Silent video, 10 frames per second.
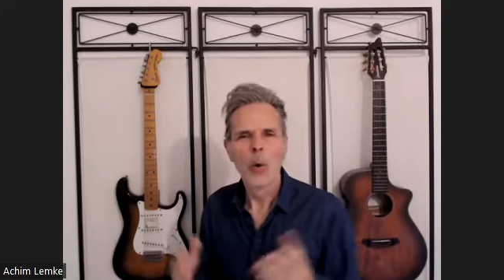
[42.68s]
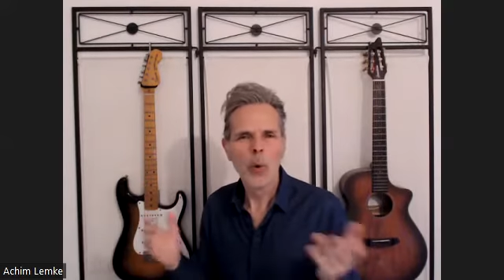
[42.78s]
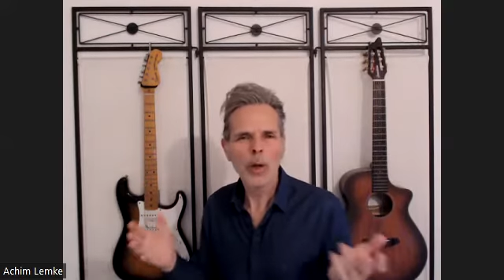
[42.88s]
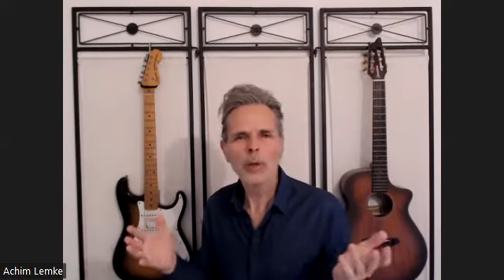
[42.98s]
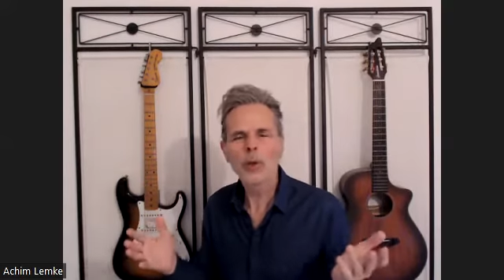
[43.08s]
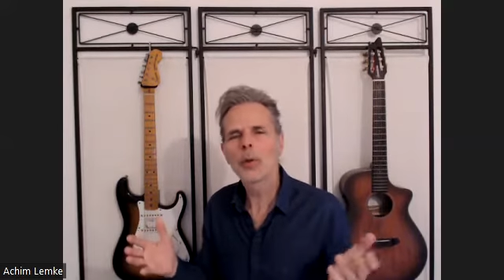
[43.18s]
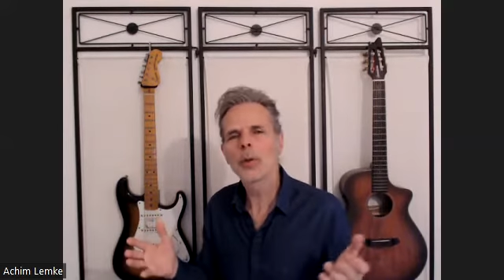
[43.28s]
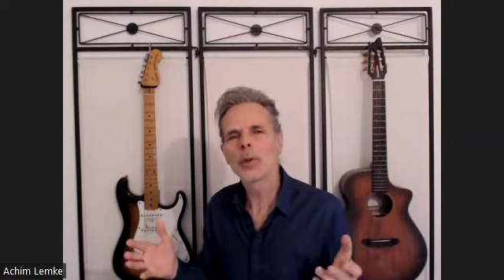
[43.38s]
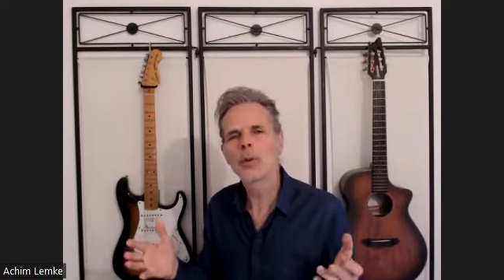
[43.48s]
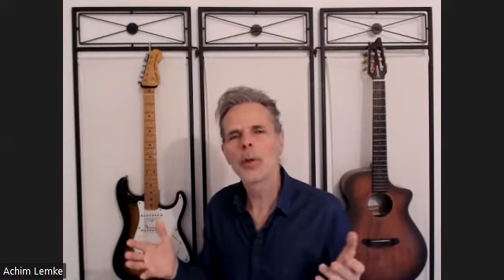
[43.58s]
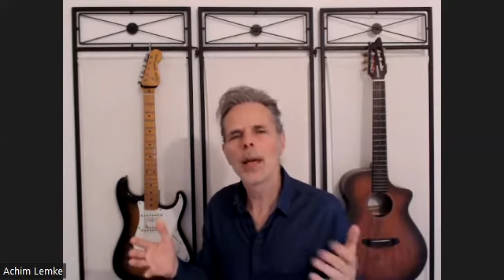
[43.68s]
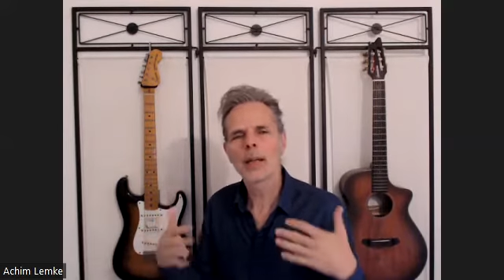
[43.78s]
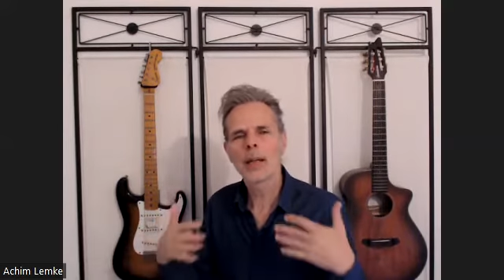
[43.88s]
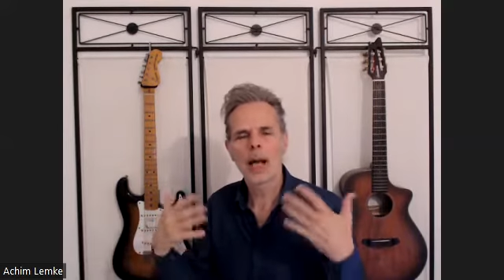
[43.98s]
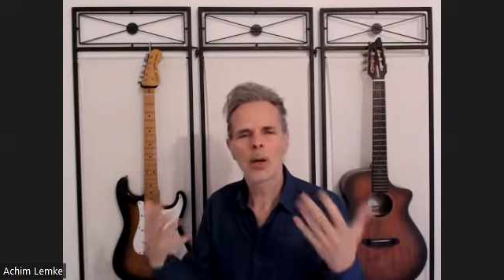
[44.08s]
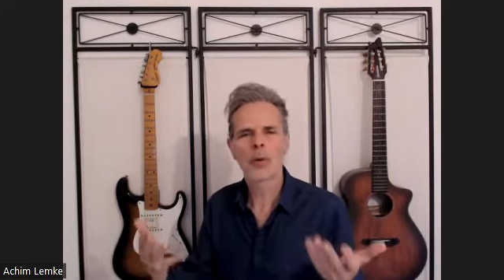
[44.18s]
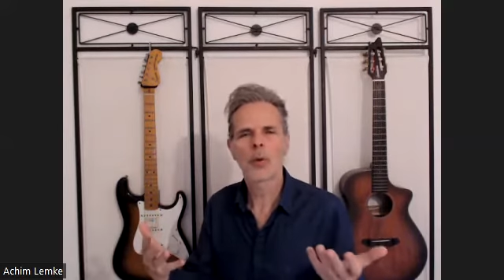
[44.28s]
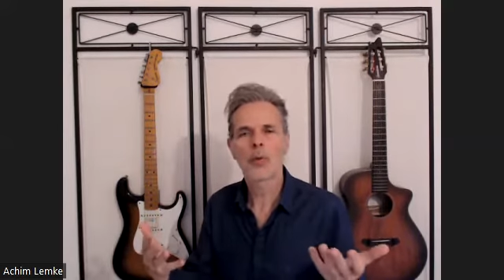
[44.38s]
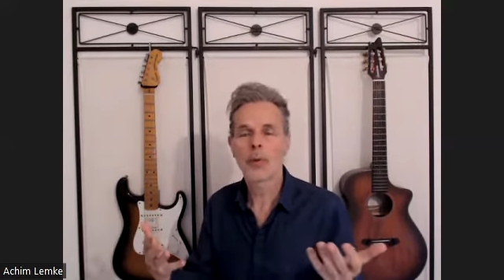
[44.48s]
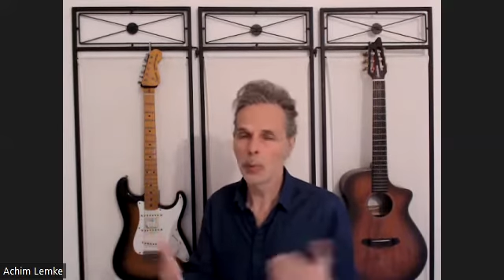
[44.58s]
What could you get out
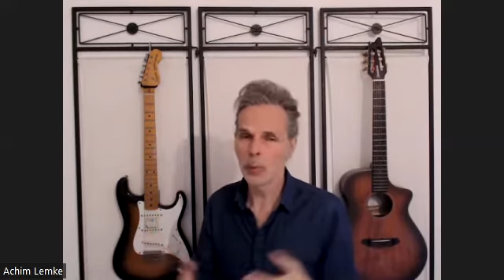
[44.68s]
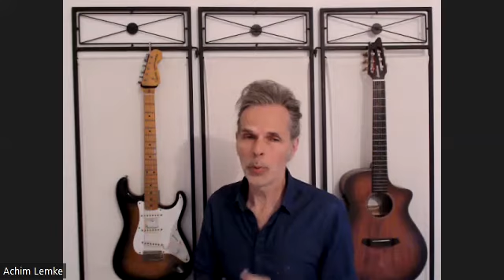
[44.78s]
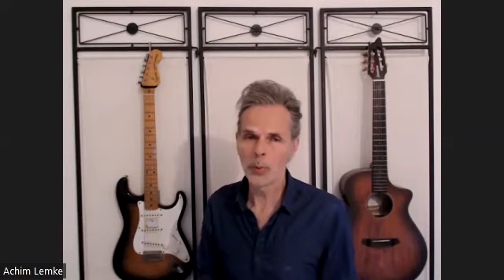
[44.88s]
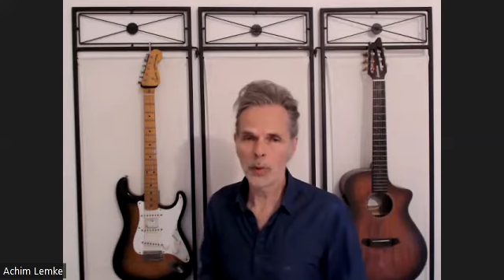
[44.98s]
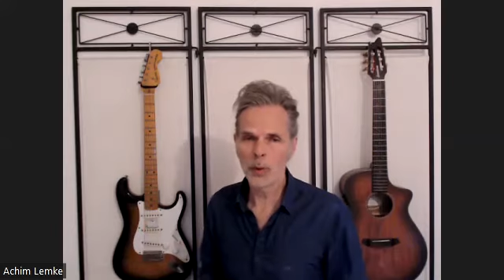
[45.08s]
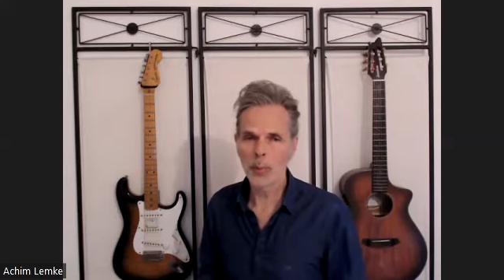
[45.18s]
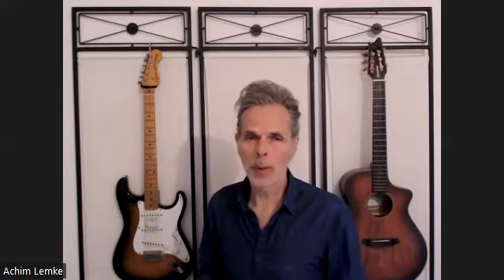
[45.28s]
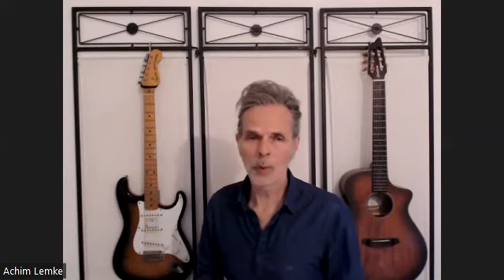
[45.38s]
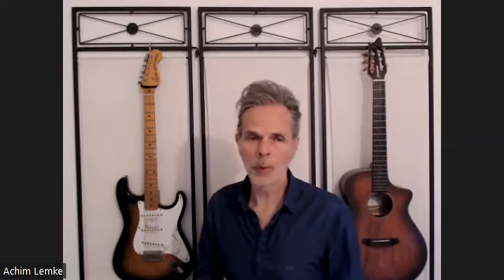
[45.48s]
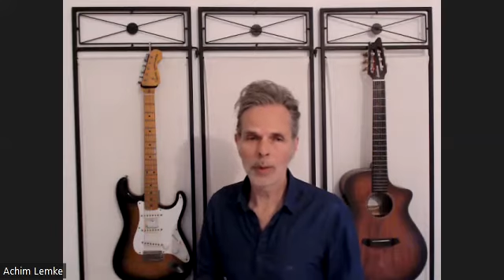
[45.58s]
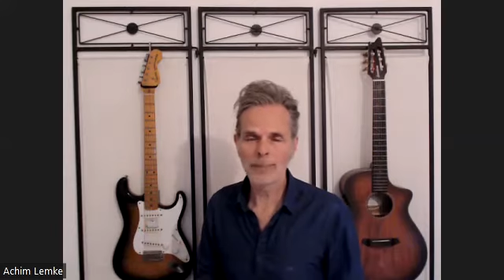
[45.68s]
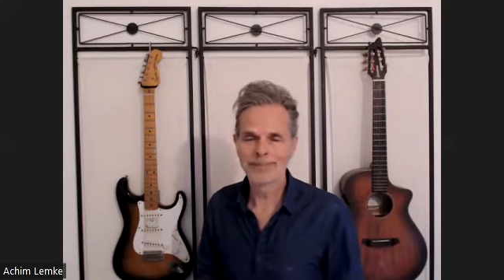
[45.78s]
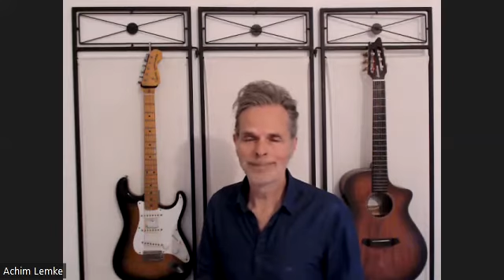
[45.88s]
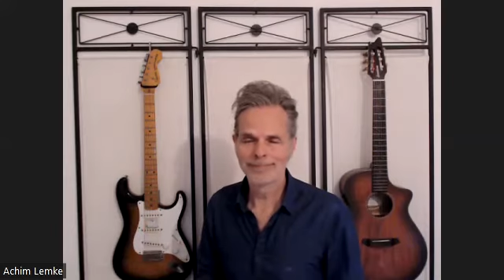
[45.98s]
of improving your memory?